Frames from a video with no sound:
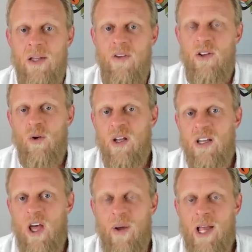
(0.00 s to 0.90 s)
If you look
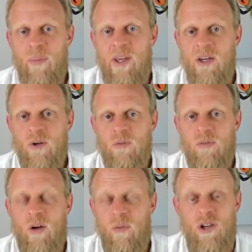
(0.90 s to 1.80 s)
at going up a hill,
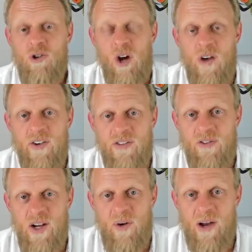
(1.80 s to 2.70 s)
like you drive on a
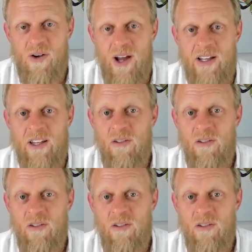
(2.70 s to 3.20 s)
freeway, right?